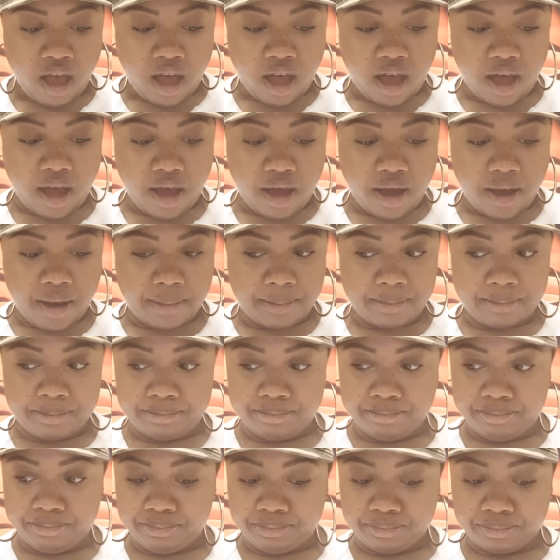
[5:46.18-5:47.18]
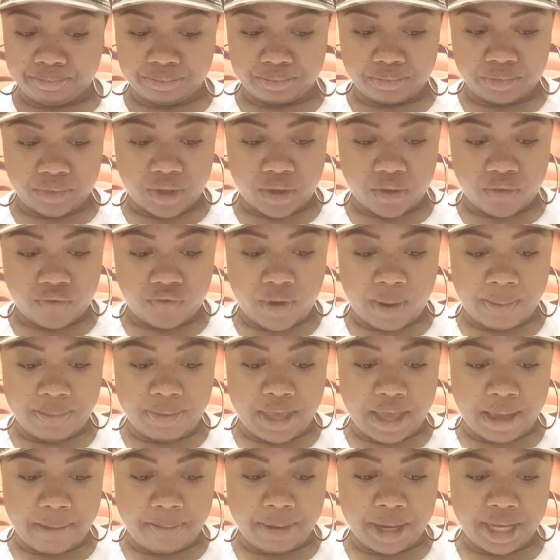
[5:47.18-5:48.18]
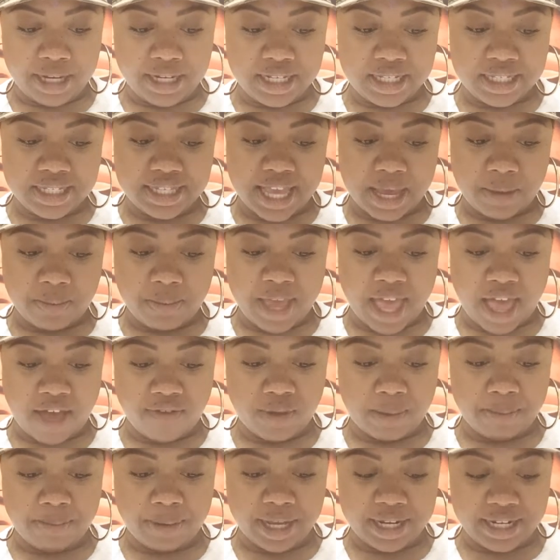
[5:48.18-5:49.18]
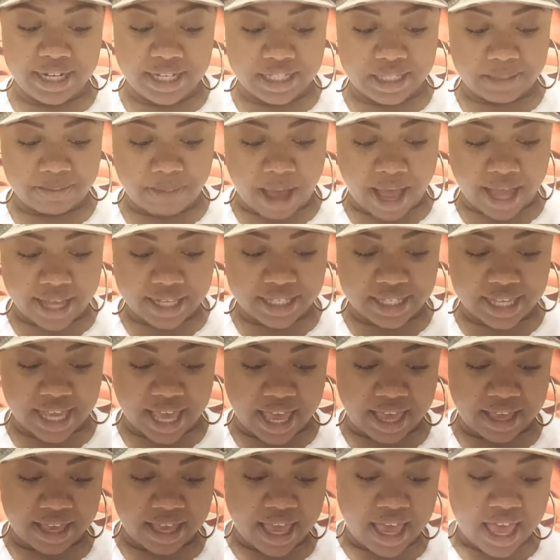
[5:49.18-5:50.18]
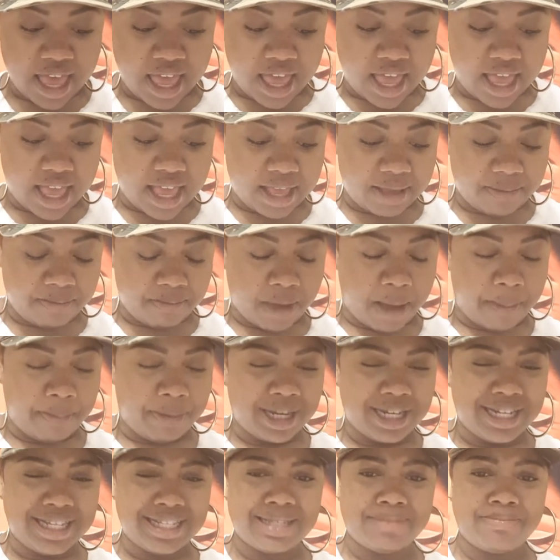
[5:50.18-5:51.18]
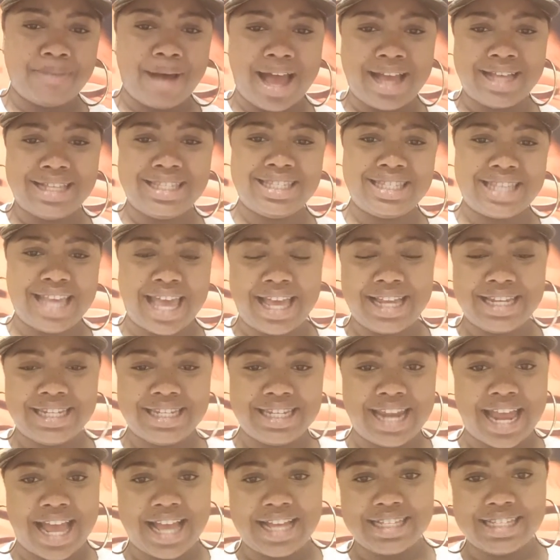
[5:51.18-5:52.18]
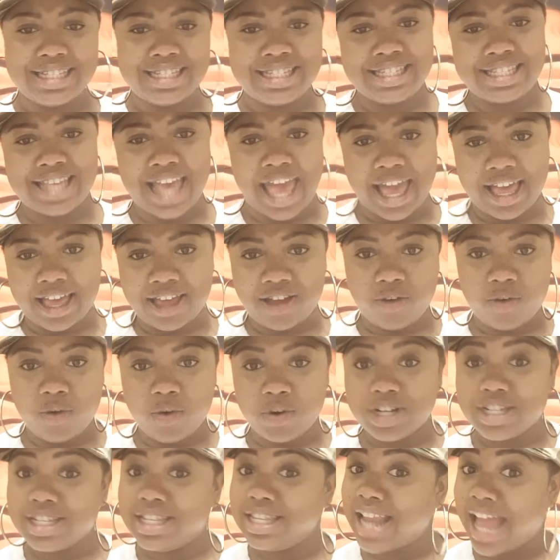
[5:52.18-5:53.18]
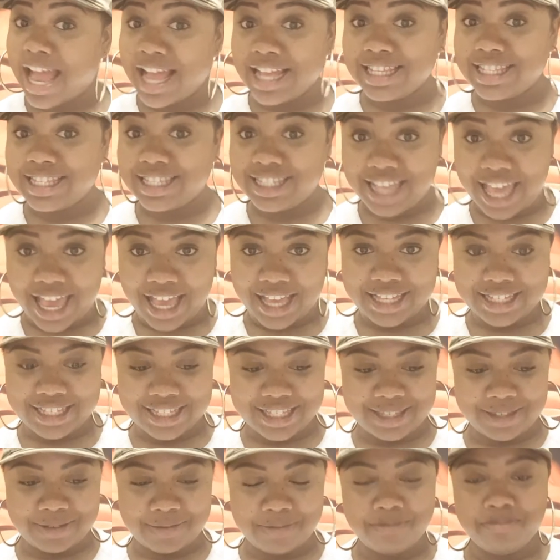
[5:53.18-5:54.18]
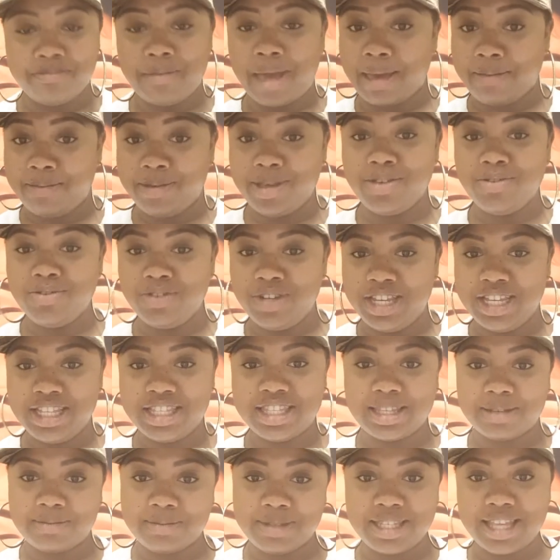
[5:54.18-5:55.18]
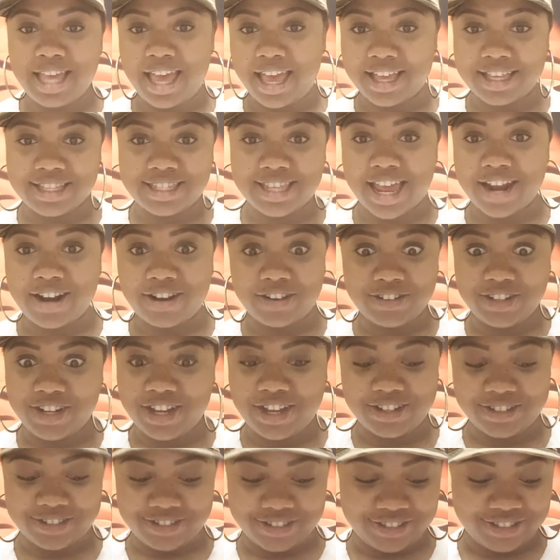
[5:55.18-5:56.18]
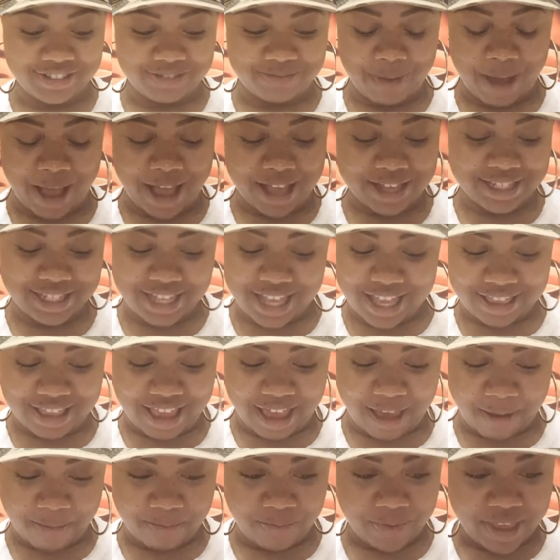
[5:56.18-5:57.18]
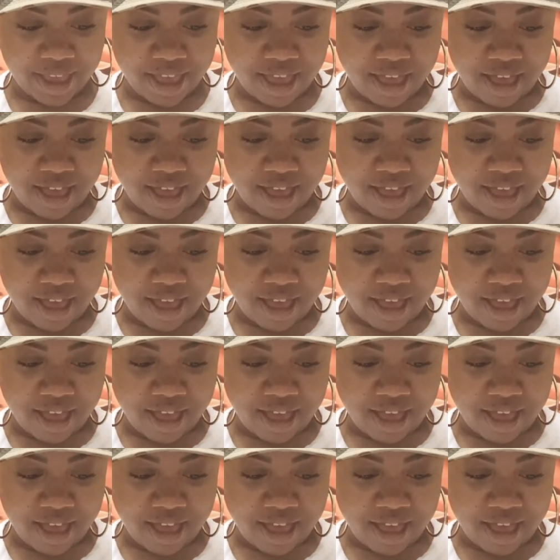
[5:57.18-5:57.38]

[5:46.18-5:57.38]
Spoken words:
From the abundance deck, we have abundance mindset. Abundance mindset, not sec, or it's not sex. Maybe you need some sex. I don't know why I said that.